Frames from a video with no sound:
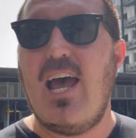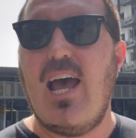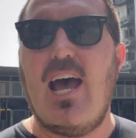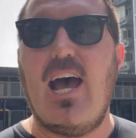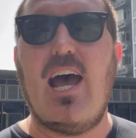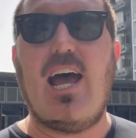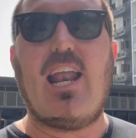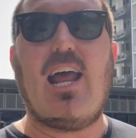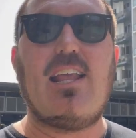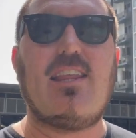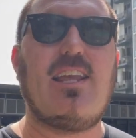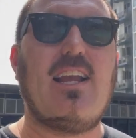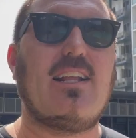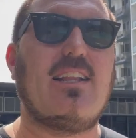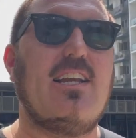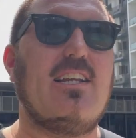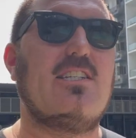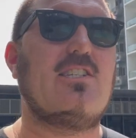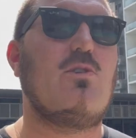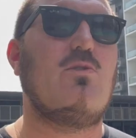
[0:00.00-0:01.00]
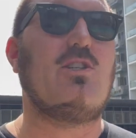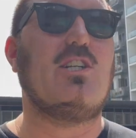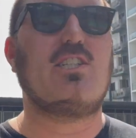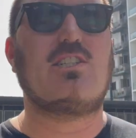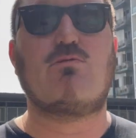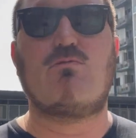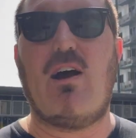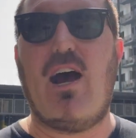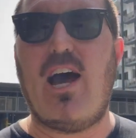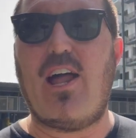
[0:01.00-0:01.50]
And I think this will just
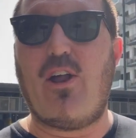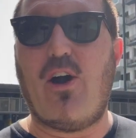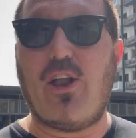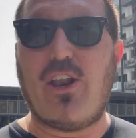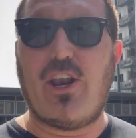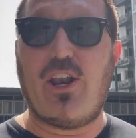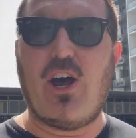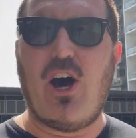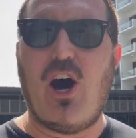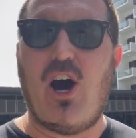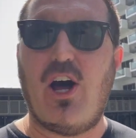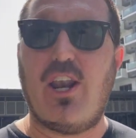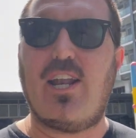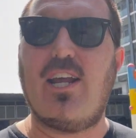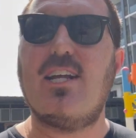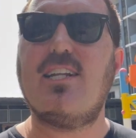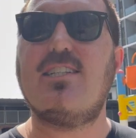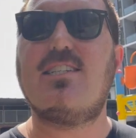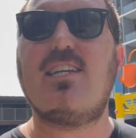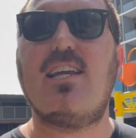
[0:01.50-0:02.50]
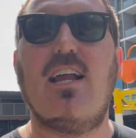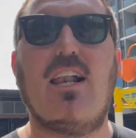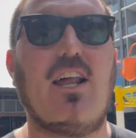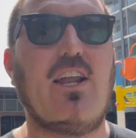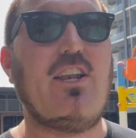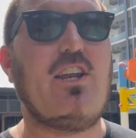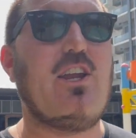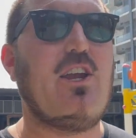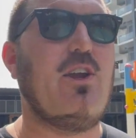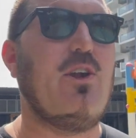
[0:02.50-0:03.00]
run on and on until a
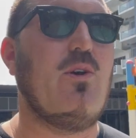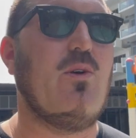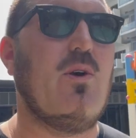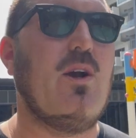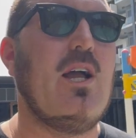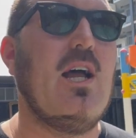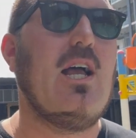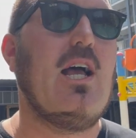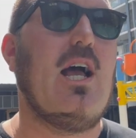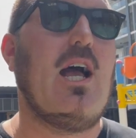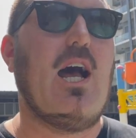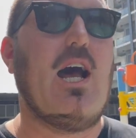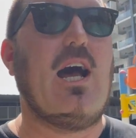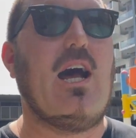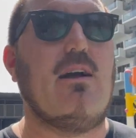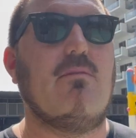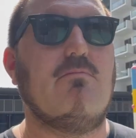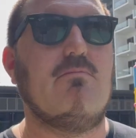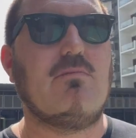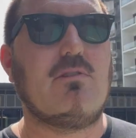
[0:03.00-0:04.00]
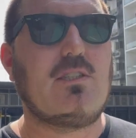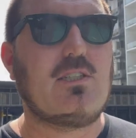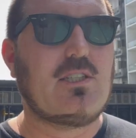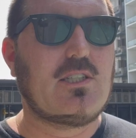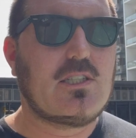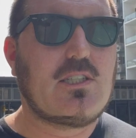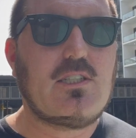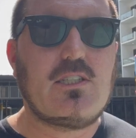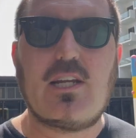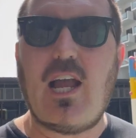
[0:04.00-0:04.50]
new
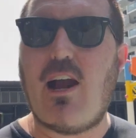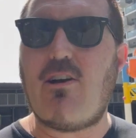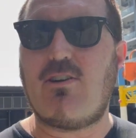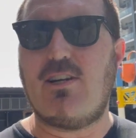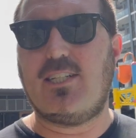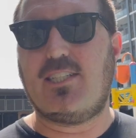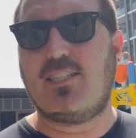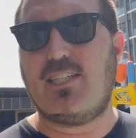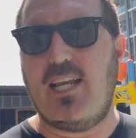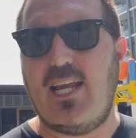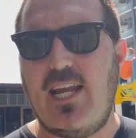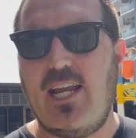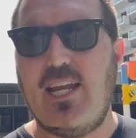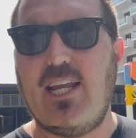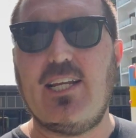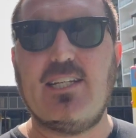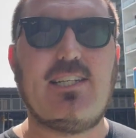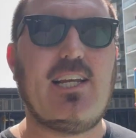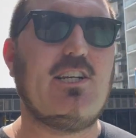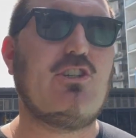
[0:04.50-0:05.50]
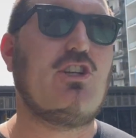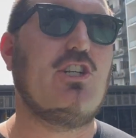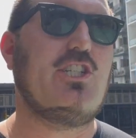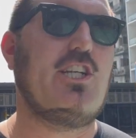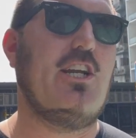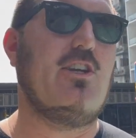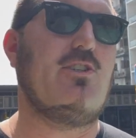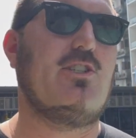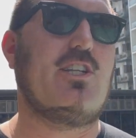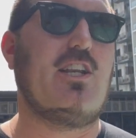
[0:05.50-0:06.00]
currency is
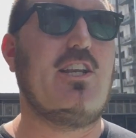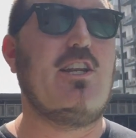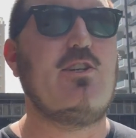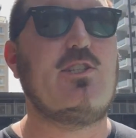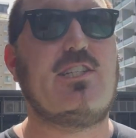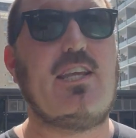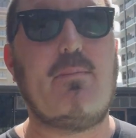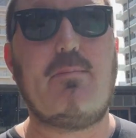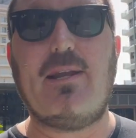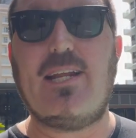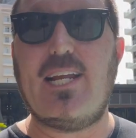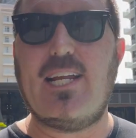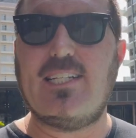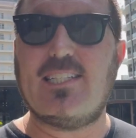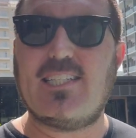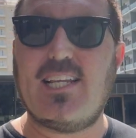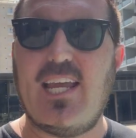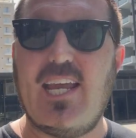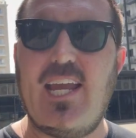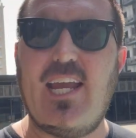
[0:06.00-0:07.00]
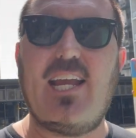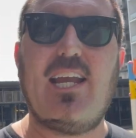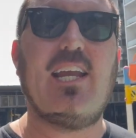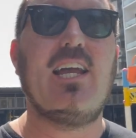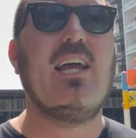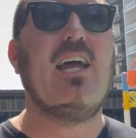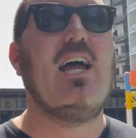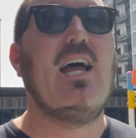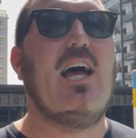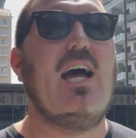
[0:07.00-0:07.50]
introduced, a new CBDC,
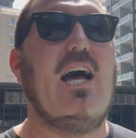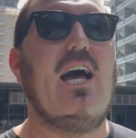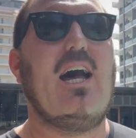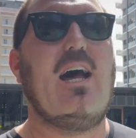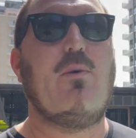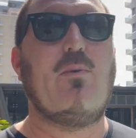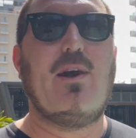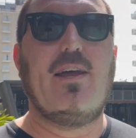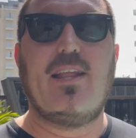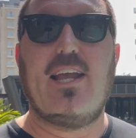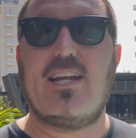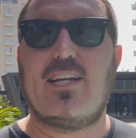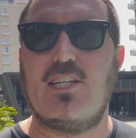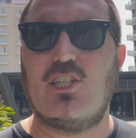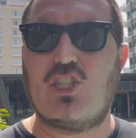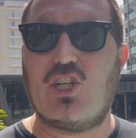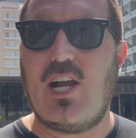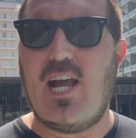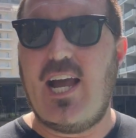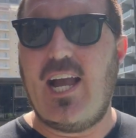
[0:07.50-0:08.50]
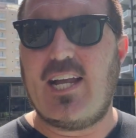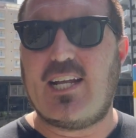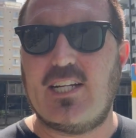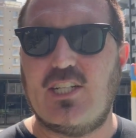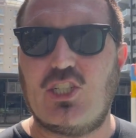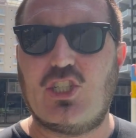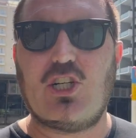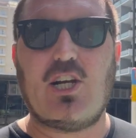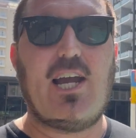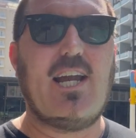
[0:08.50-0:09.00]
where they can track
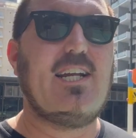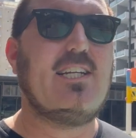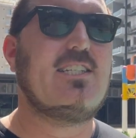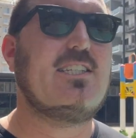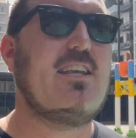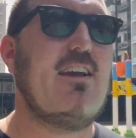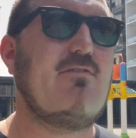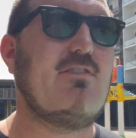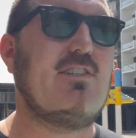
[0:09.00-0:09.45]
and trace every